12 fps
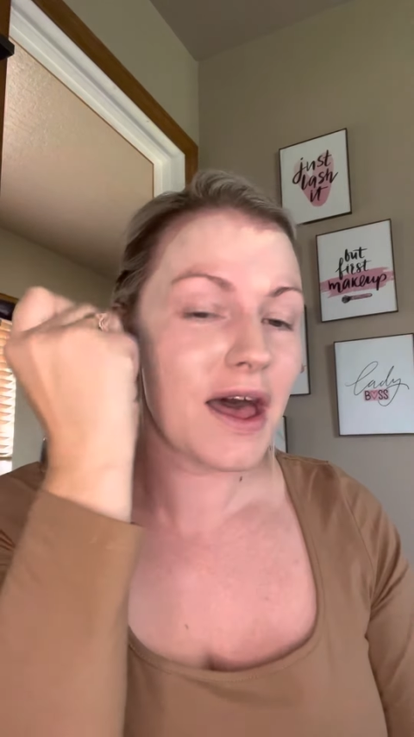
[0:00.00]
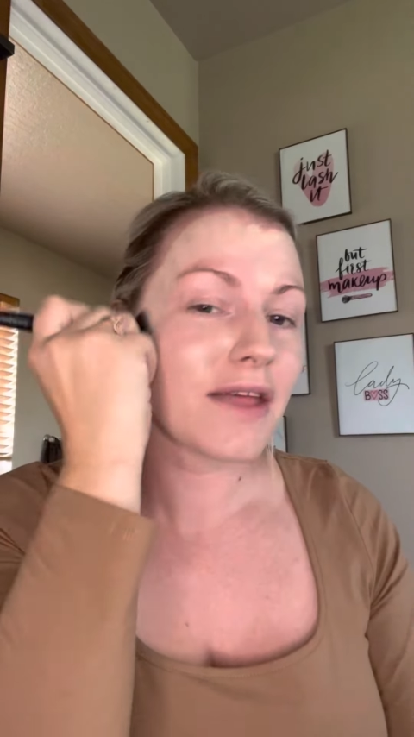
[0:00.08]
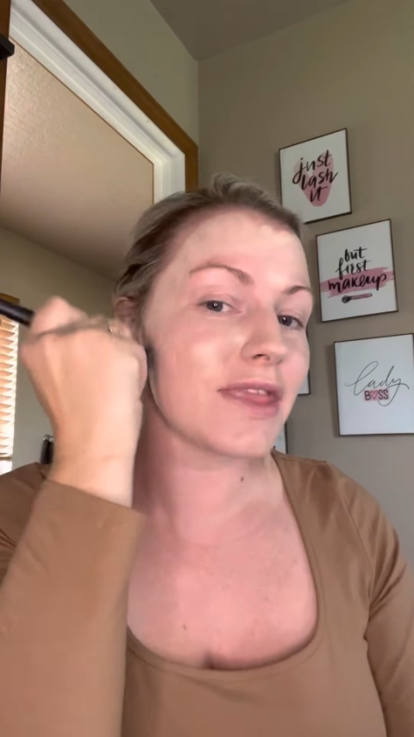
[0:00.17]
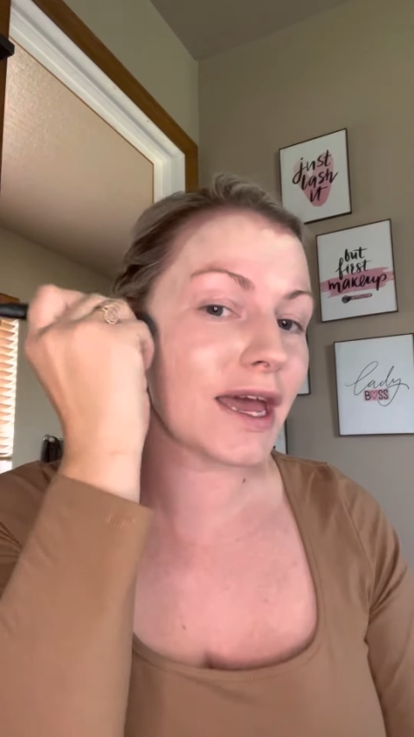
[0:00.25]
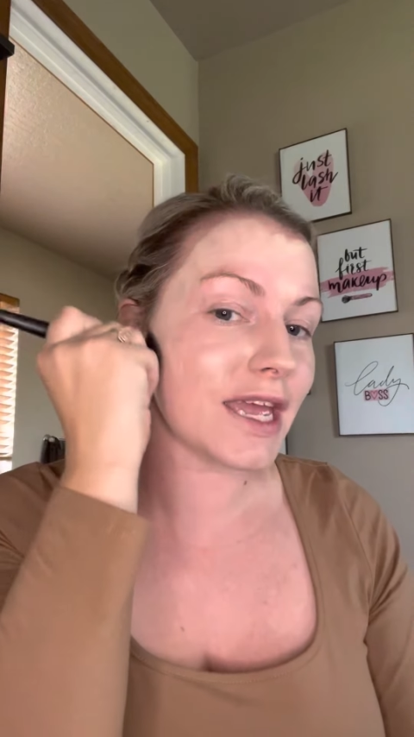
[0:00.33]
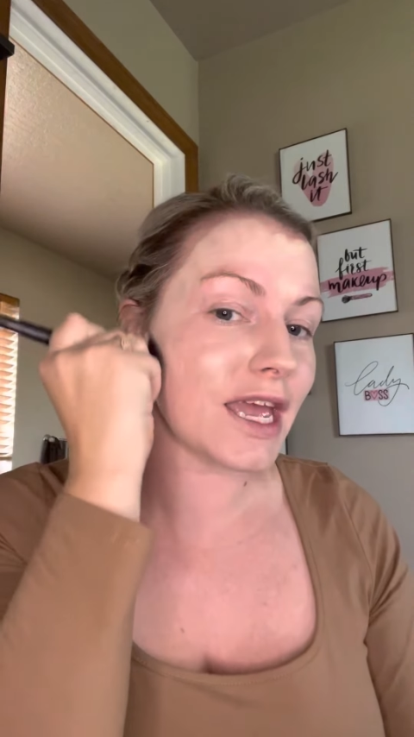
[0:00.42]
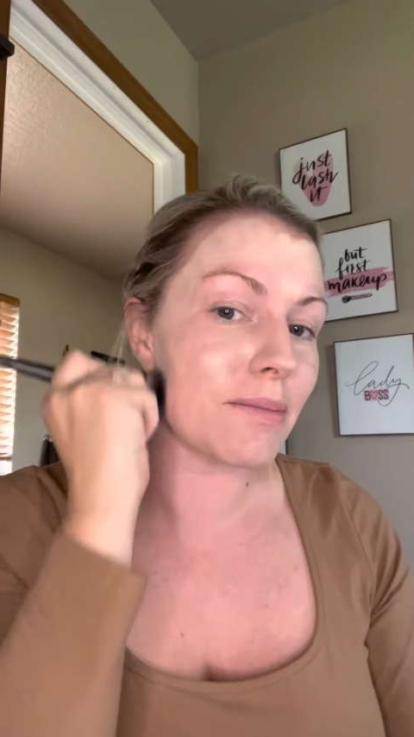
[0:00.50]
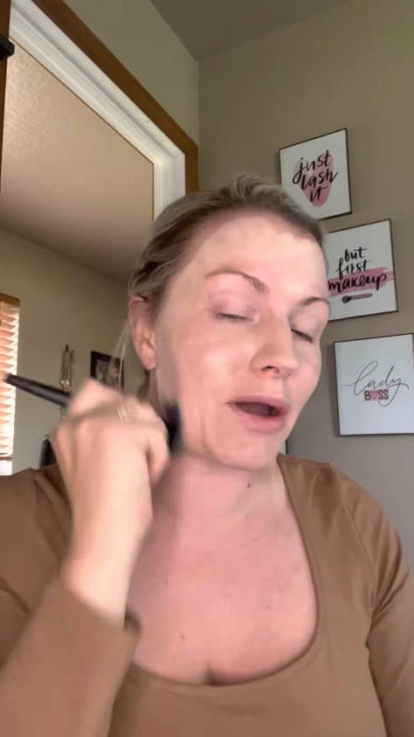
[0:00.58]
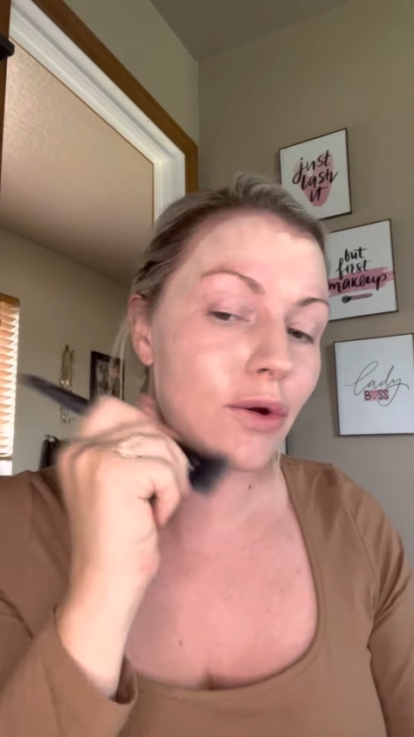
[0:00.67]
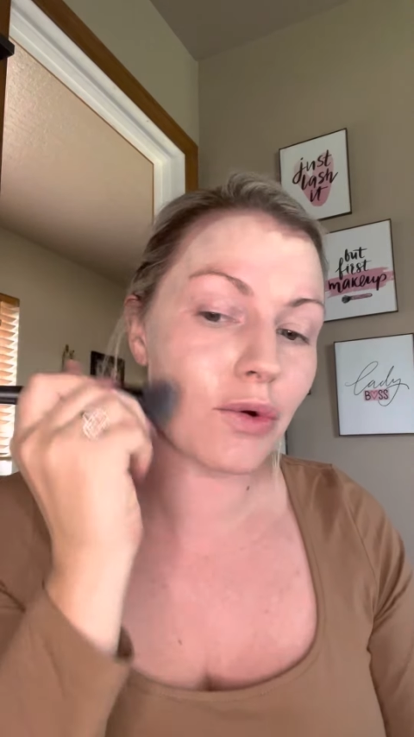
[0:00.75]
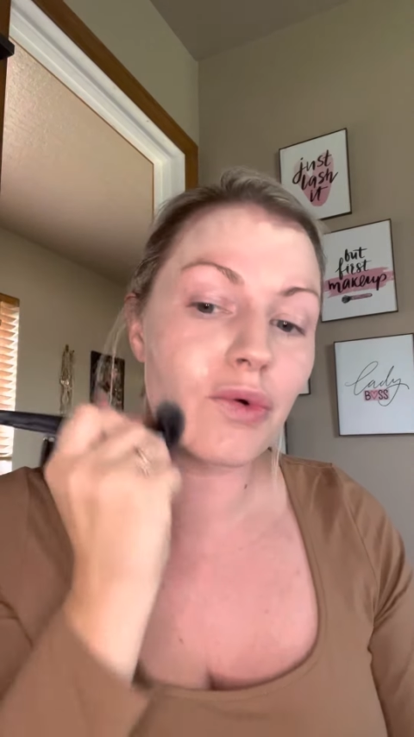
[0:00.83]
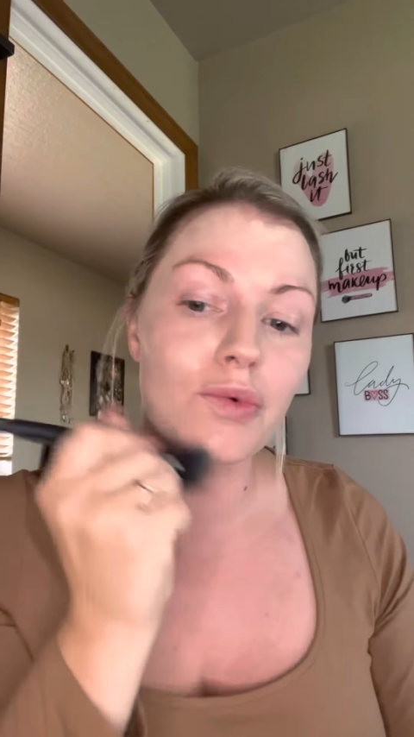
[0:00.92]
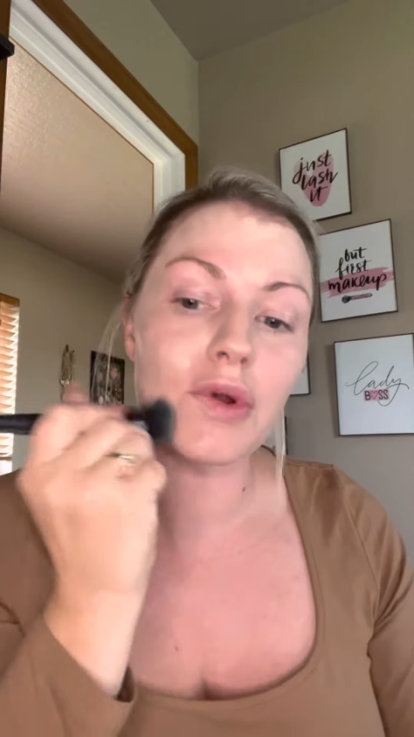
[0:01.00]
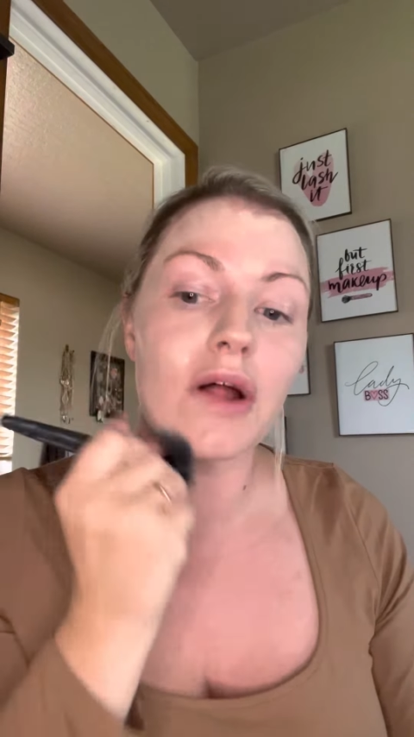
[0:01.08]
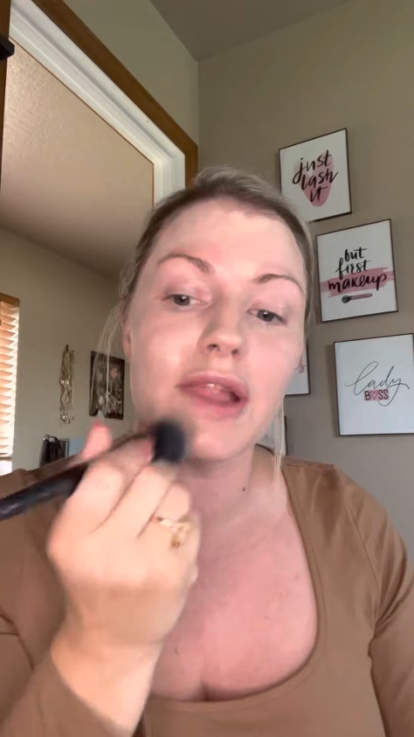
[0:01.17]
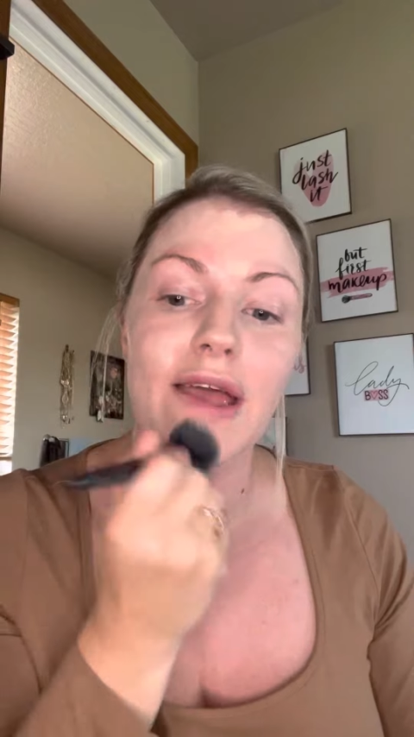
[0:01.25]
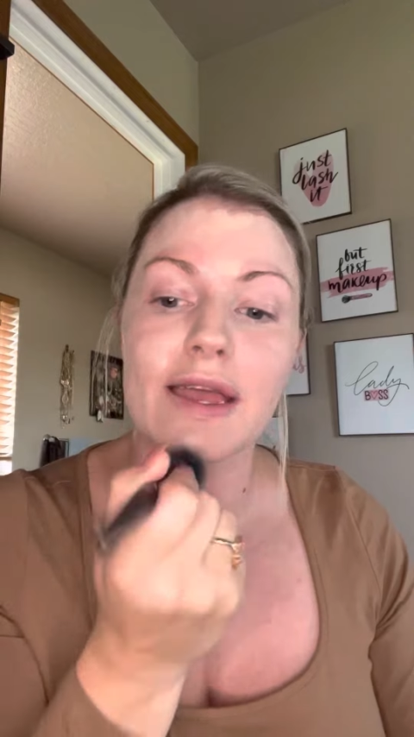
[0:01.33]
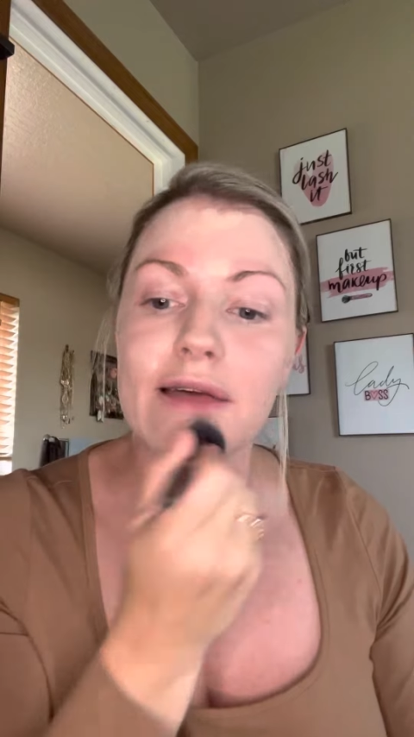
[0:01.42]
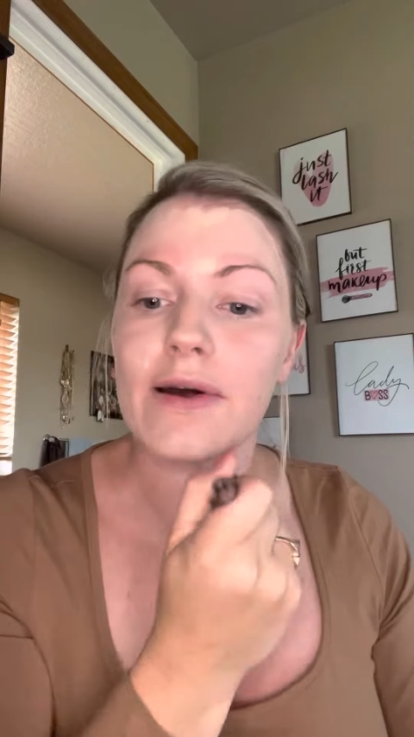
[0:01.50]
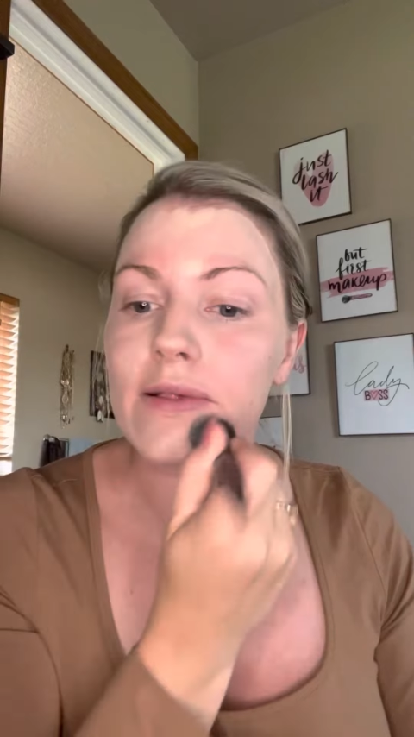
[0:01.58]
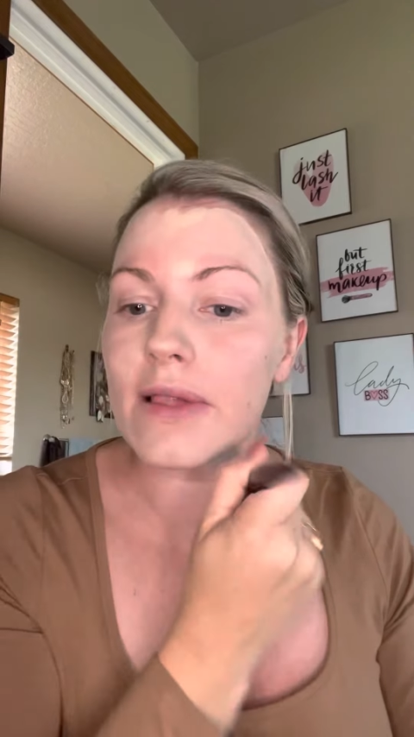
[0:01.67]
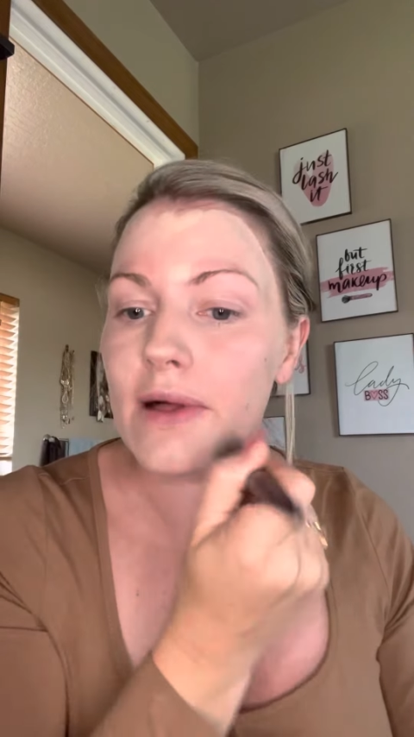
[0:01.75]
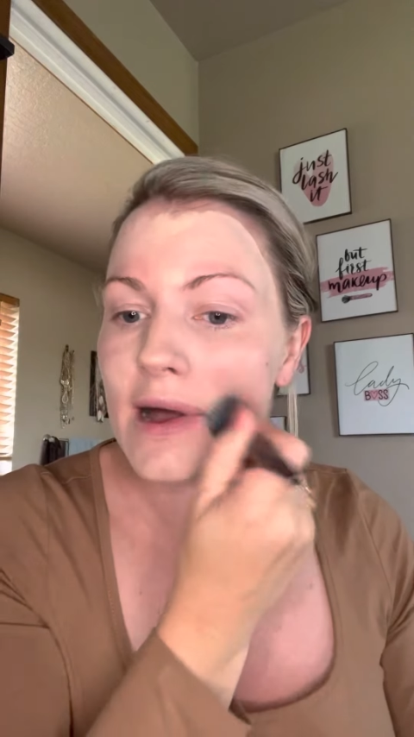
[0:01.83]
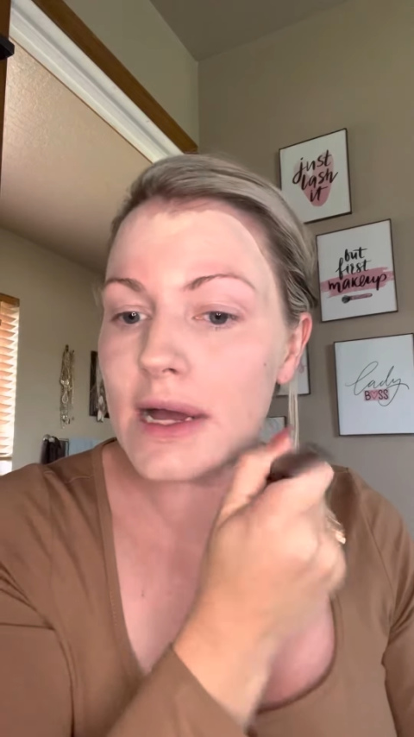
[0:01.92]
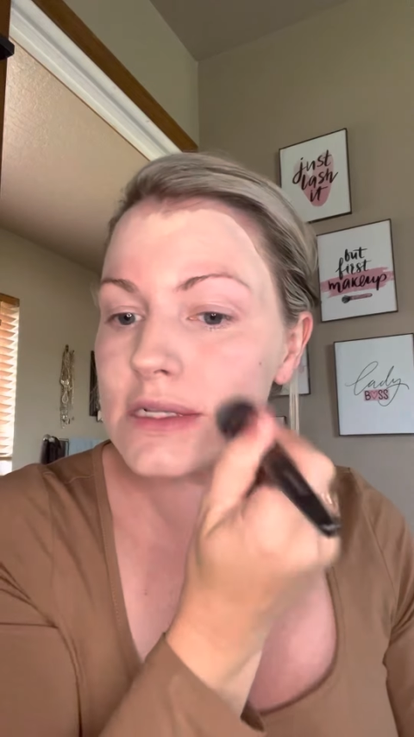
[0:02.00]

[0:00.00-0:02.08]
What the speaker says: That came out like a lot.